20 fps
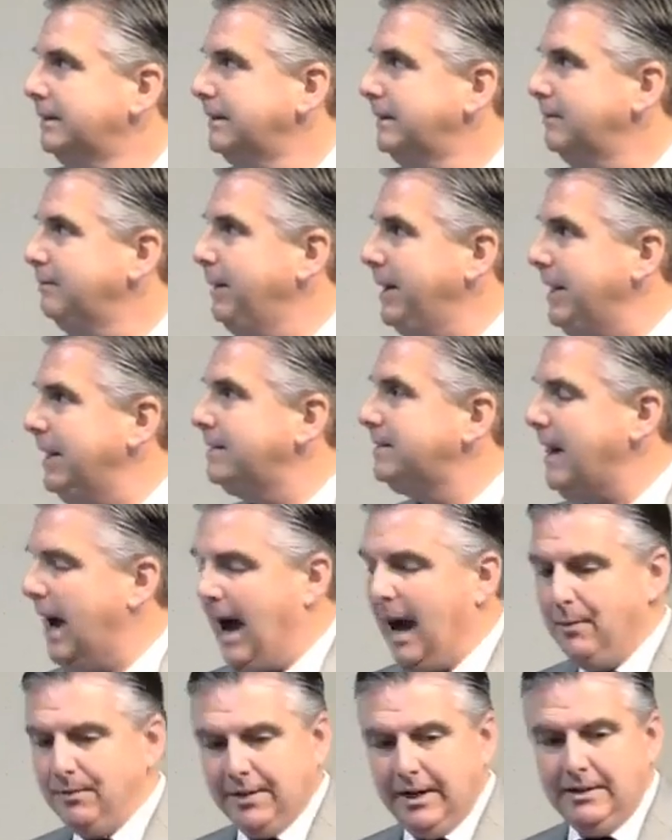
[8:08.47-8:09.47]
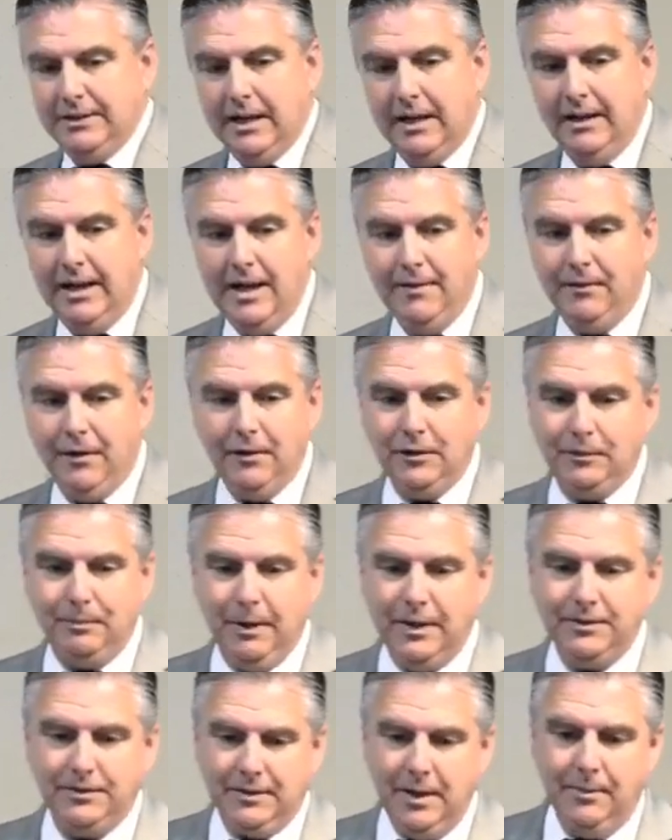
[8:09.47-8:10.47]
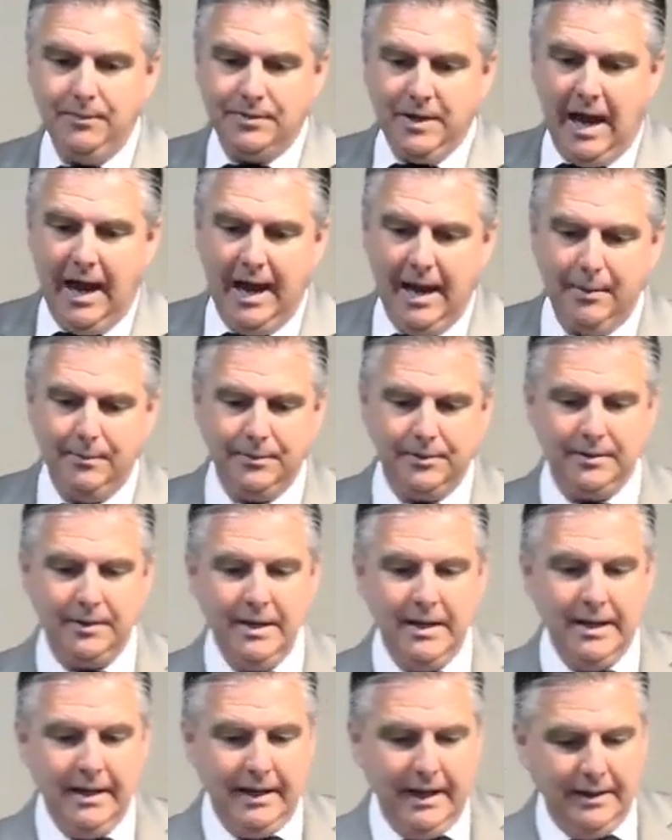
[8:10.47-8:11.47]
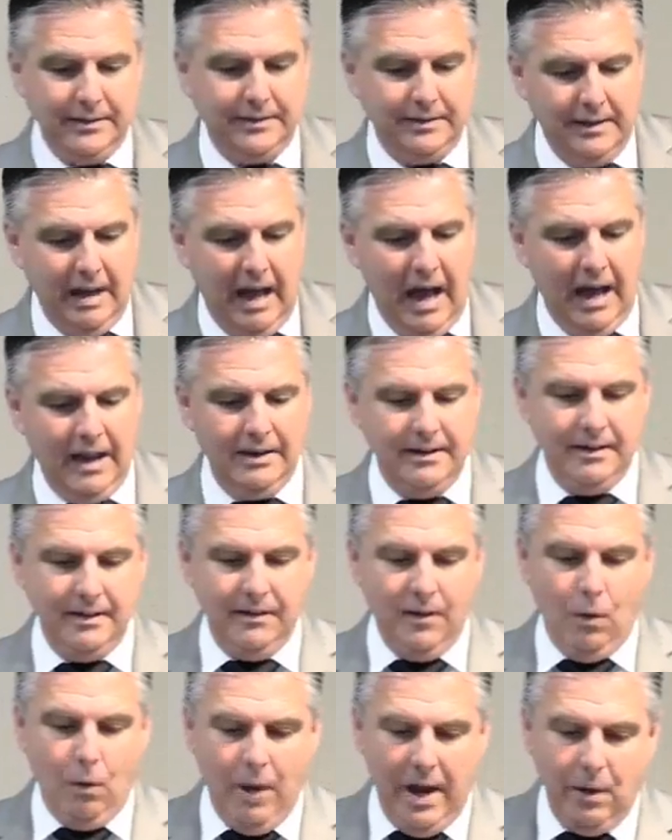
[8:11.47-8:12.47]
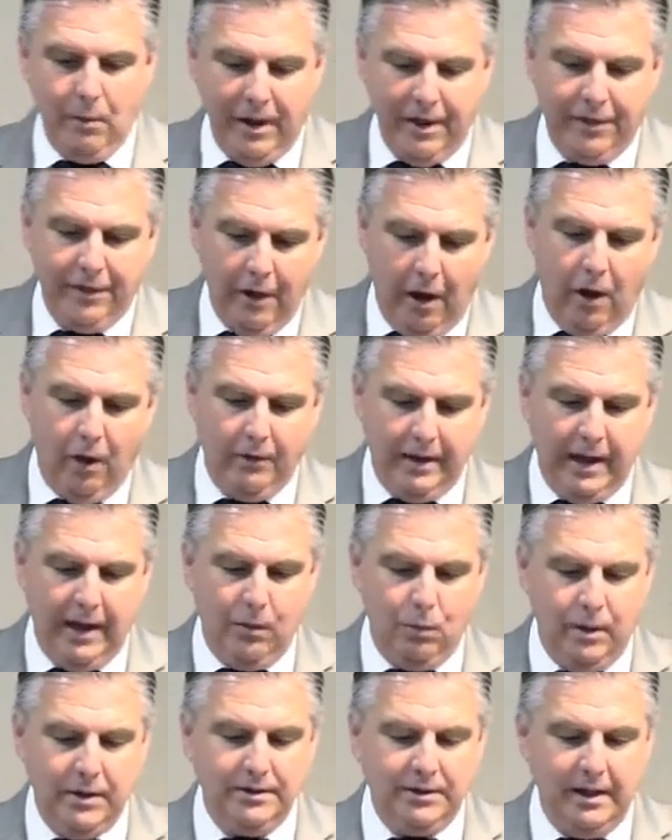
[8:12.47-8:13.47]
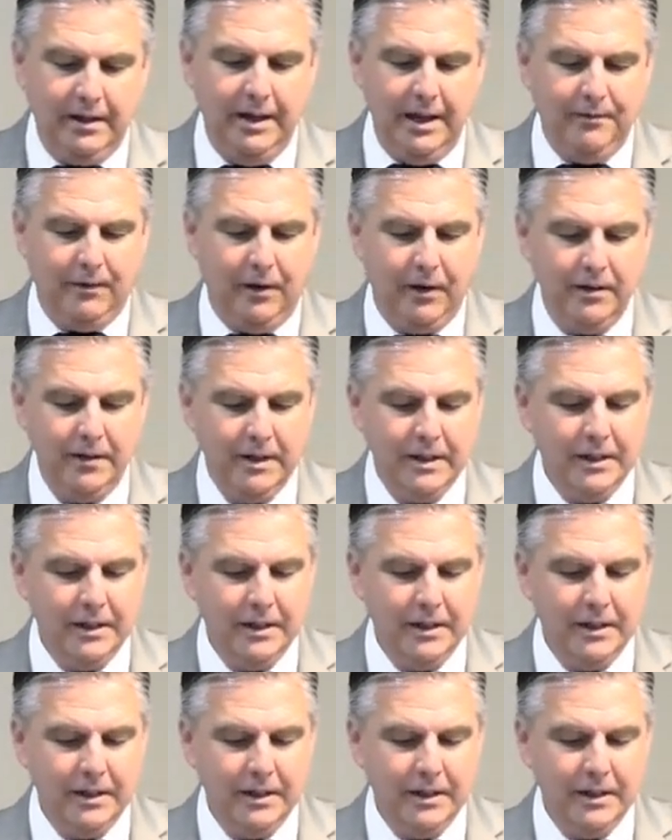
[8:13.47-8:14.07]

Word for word: Many times he delivers, but sometimes it's not the way we thought he would deliver.